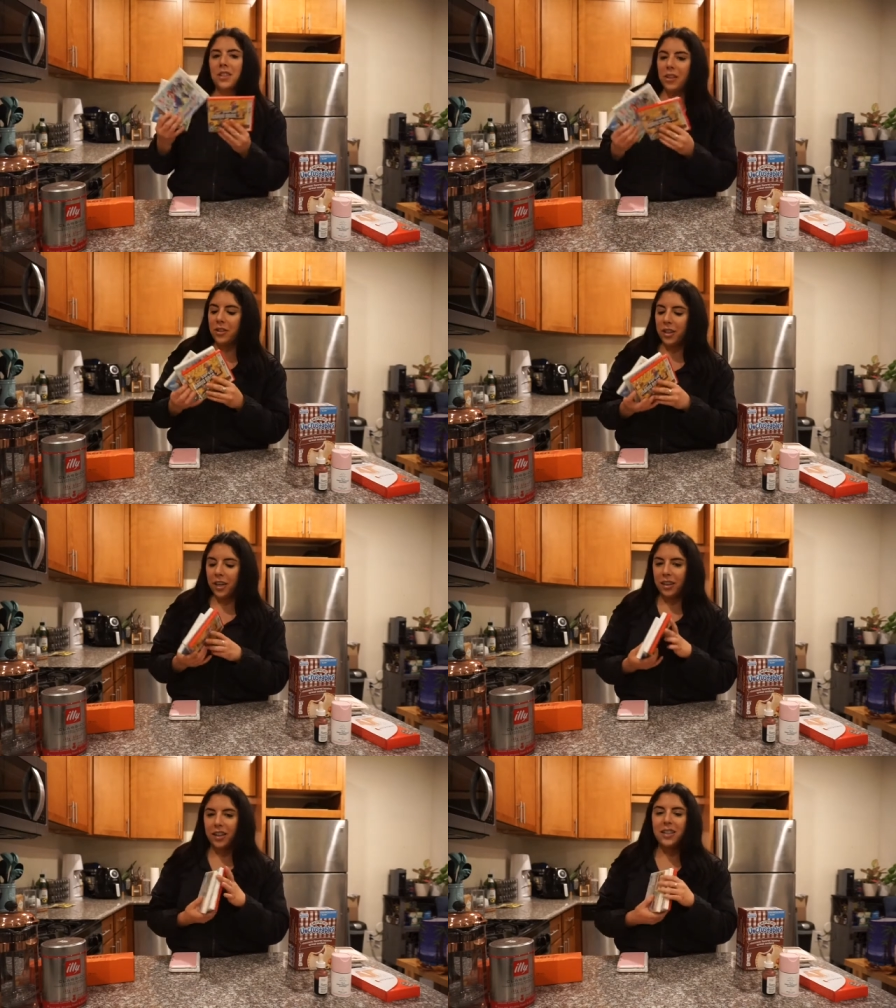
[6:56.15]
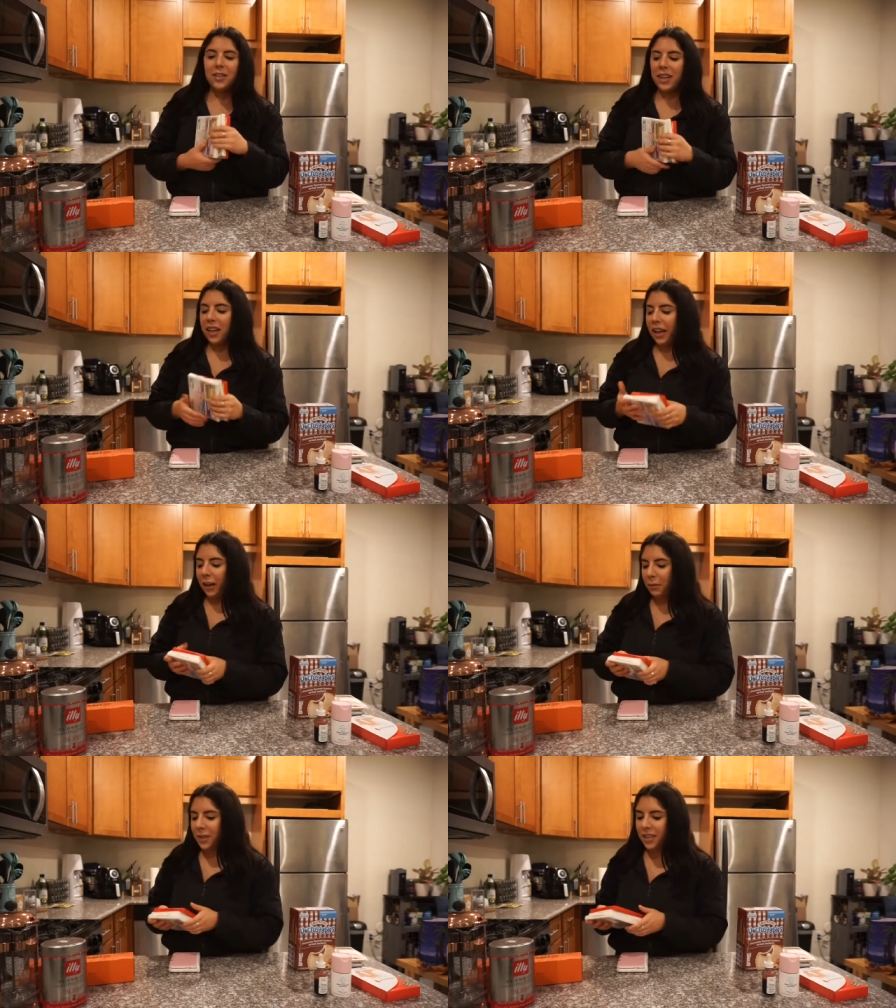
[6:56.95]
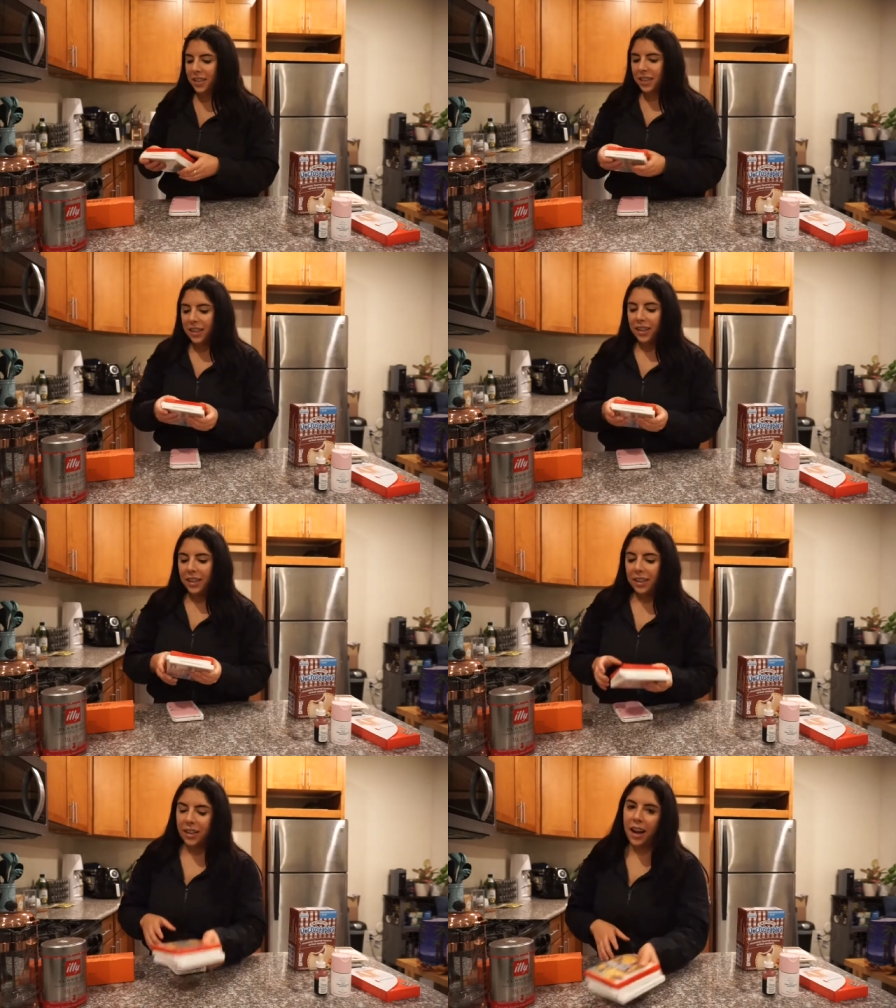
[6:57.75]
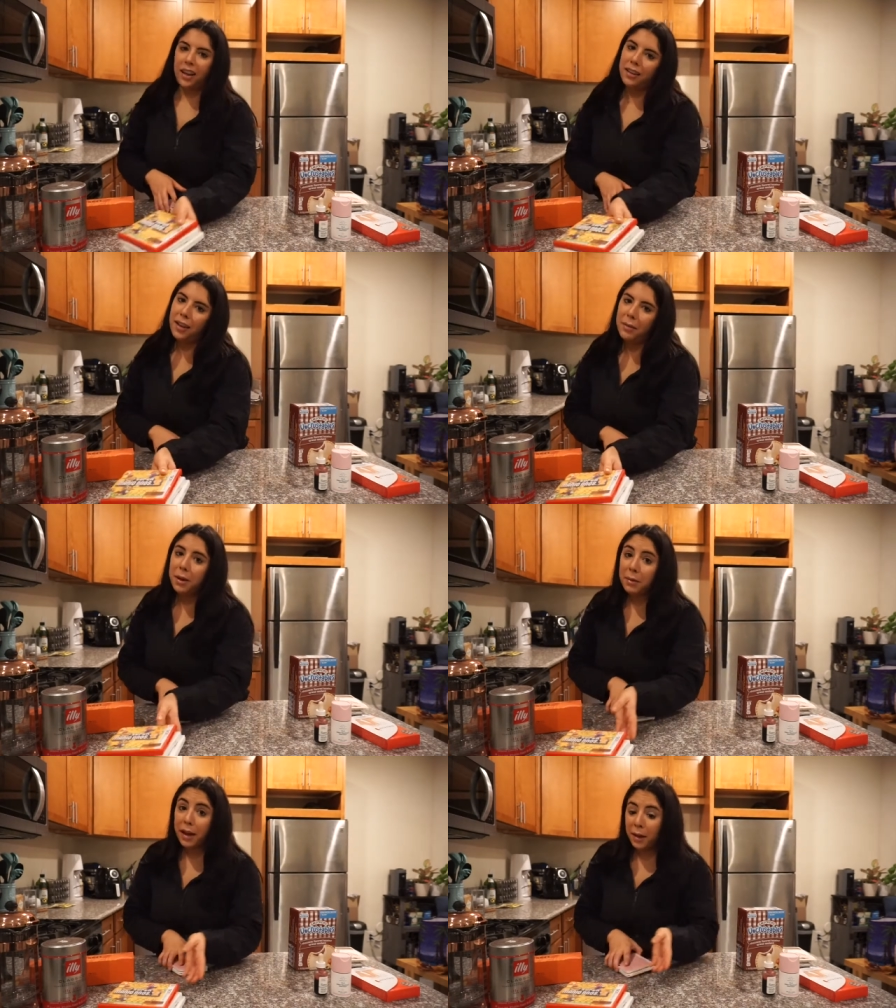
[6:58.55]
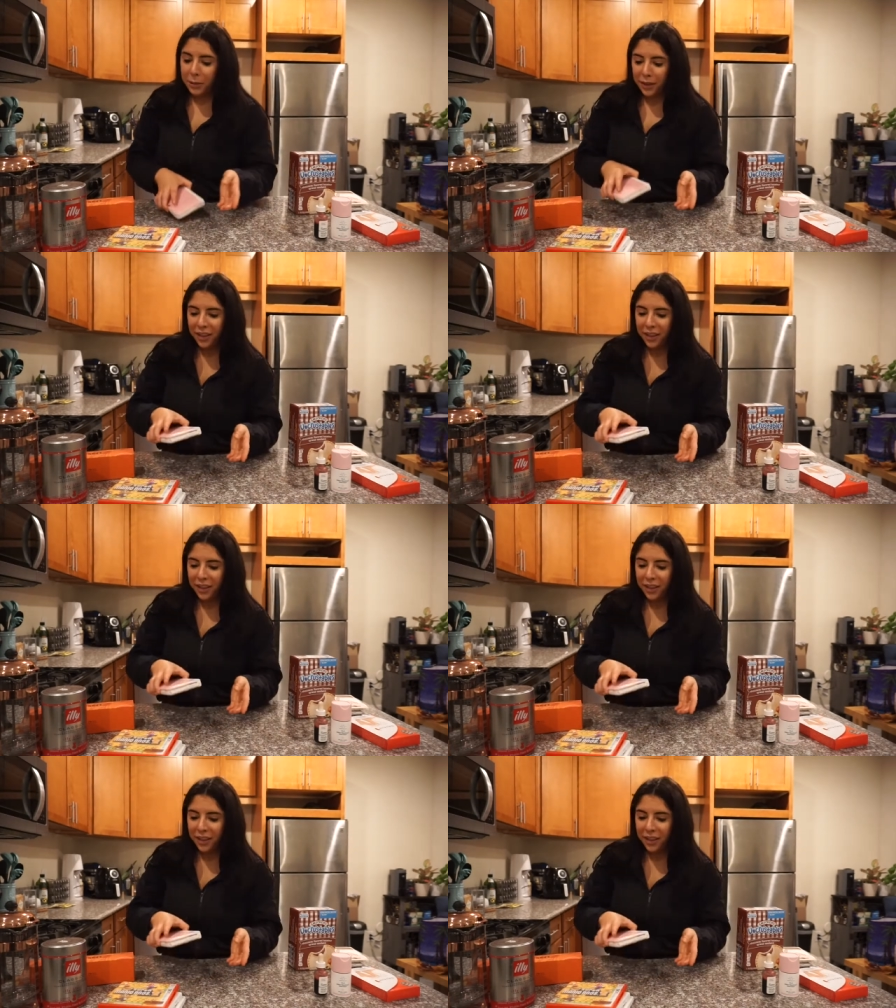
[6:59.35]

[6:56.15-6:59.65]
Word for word: children cartoony games. Yeah, they make me happy.